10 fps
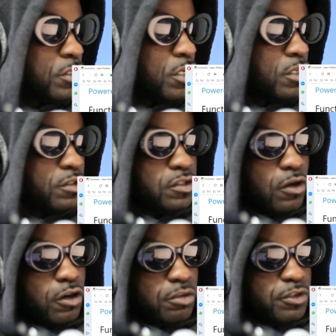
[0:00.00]
So these
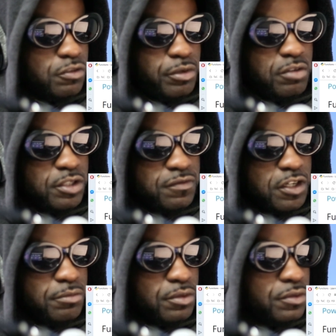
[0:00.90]
arguments are pretty much
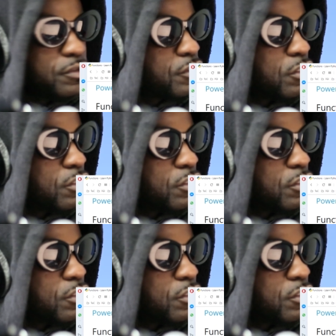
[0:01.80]
variables